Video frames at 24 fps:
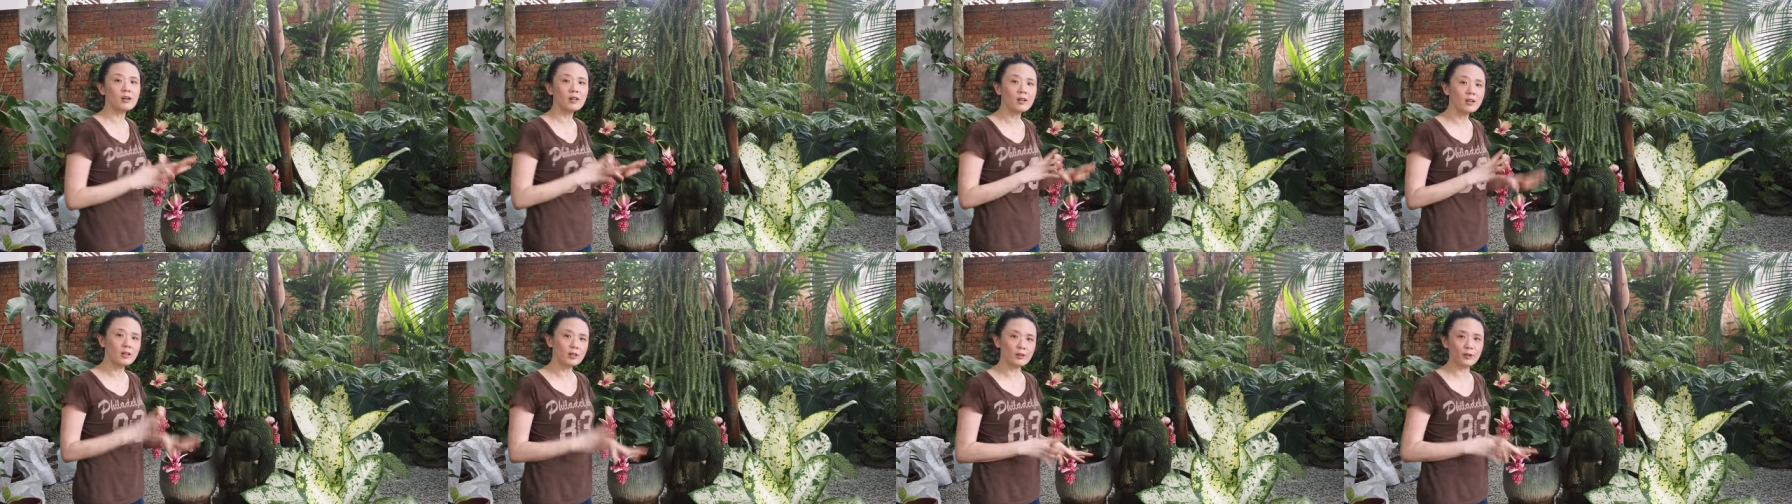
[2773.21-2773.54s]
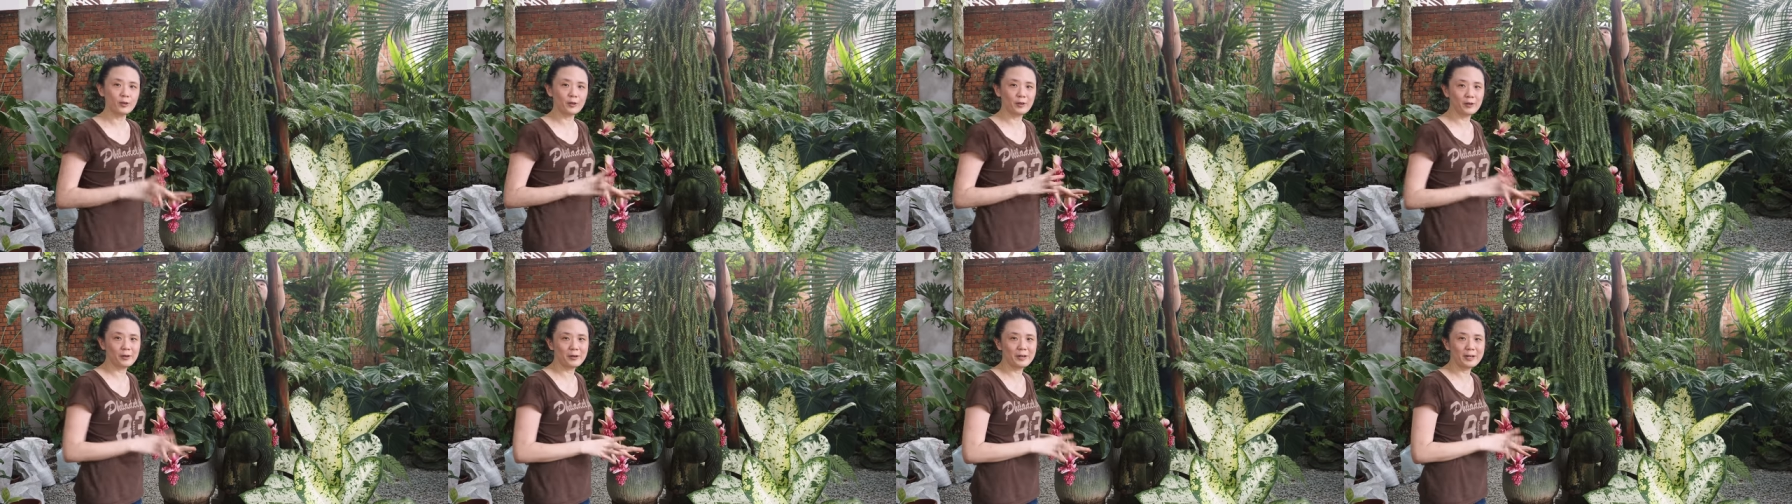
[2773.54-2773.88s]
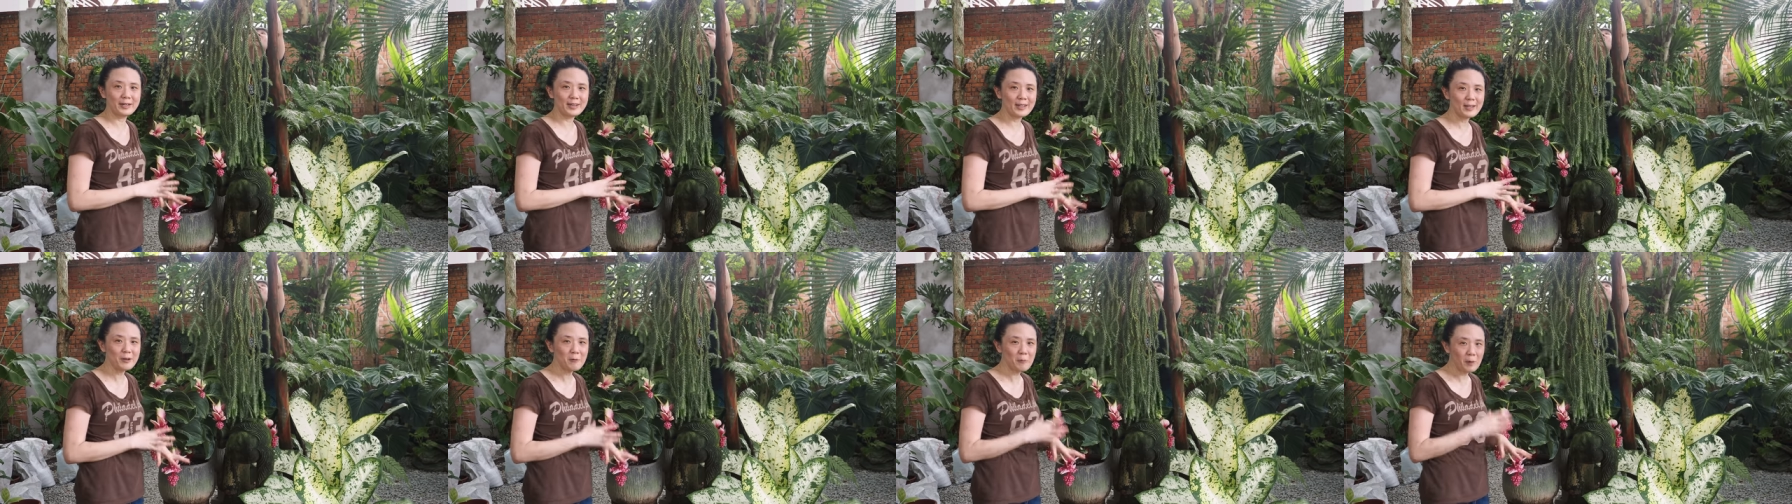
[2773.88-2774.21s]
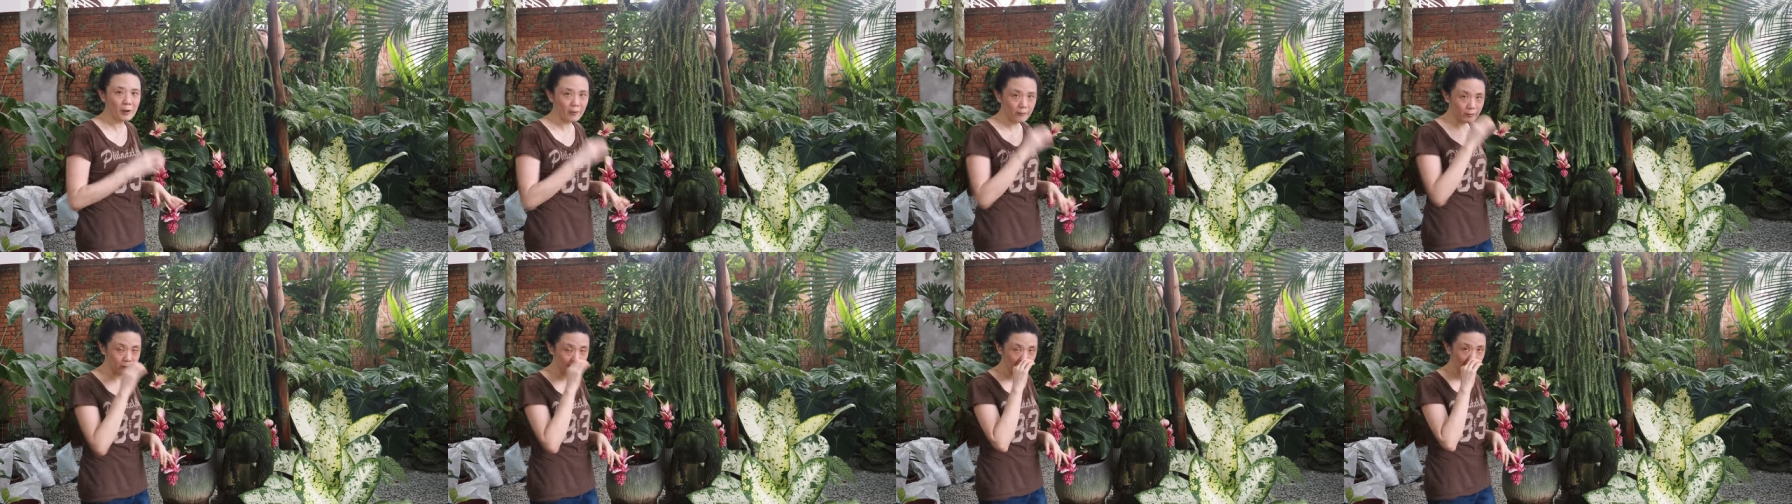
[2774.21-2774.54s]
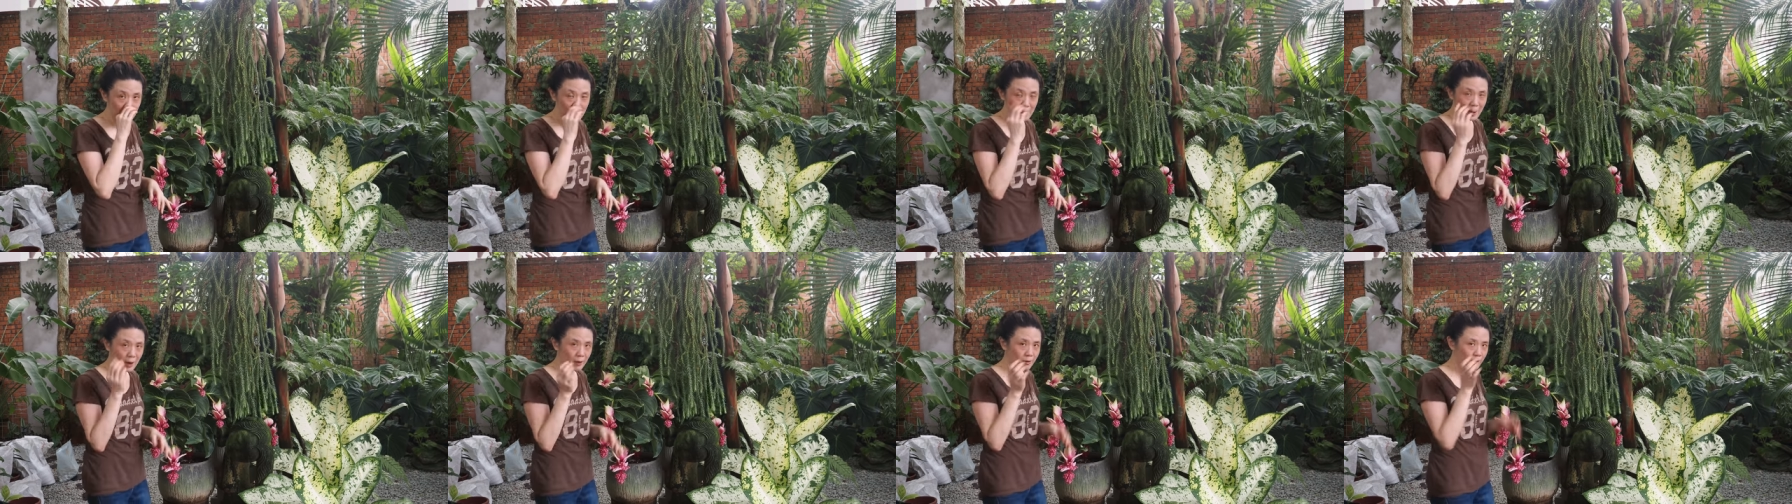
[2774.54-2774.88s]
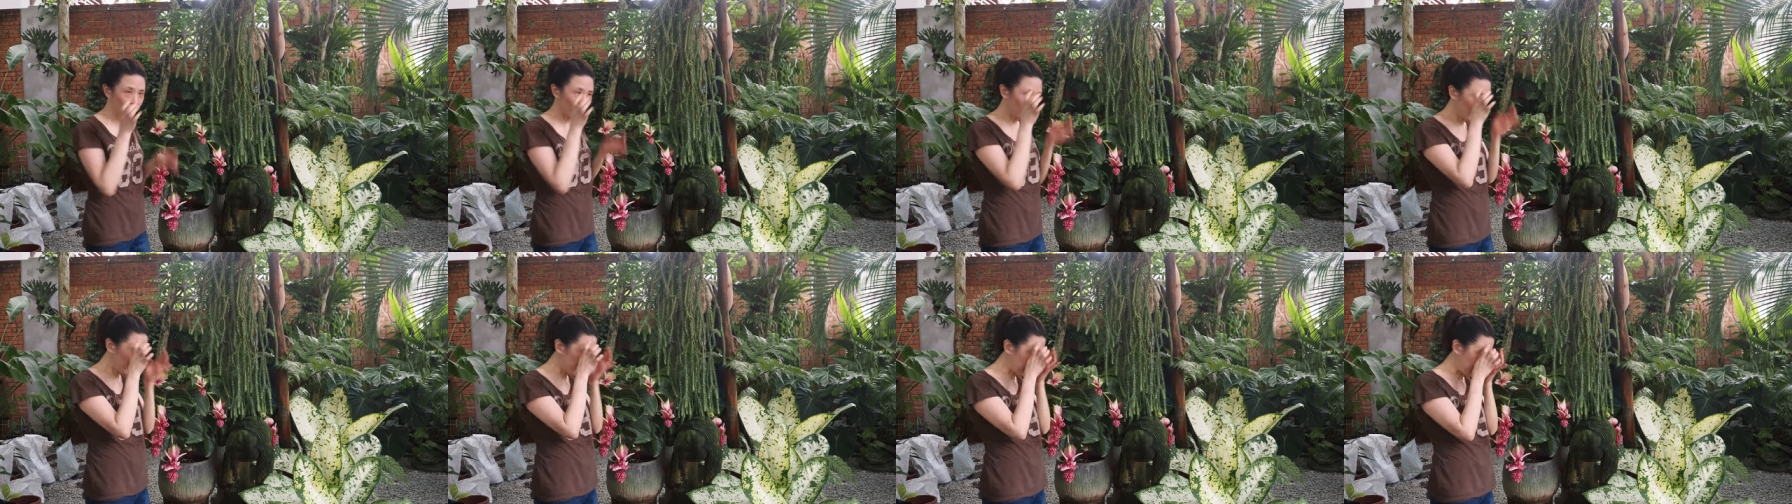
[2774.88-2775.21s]
a little already with the
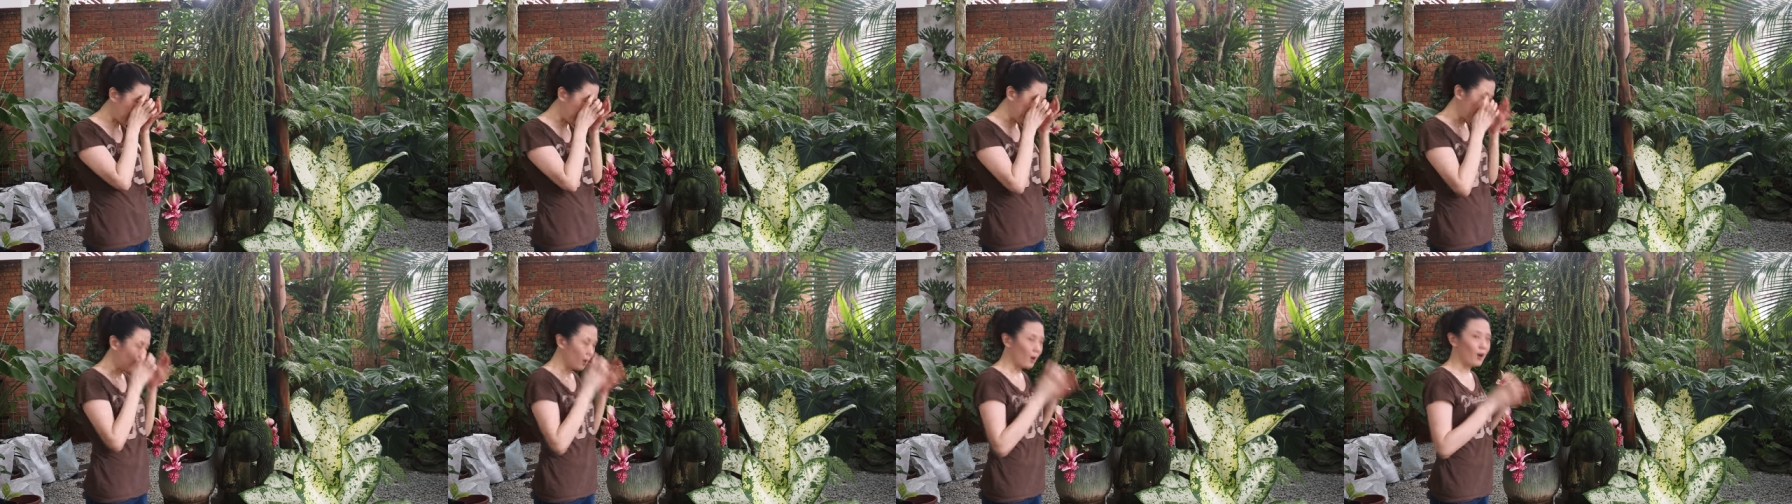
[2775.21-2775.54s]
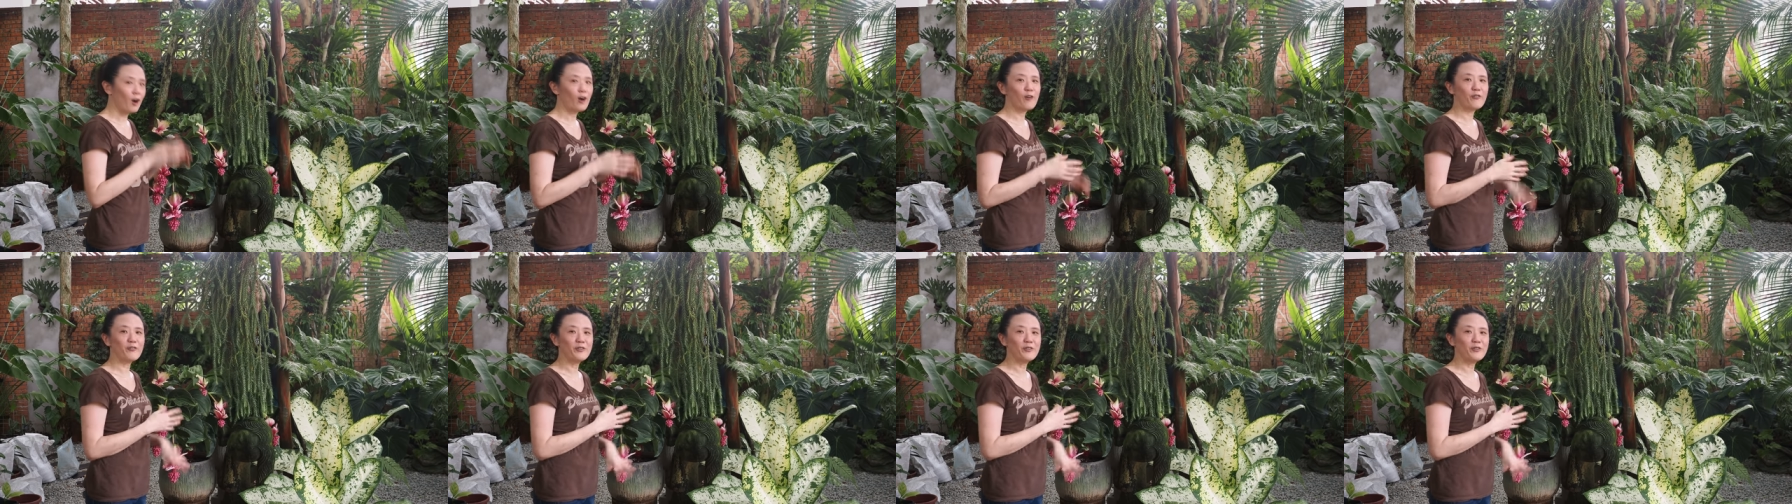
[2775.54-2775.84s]
amount of, of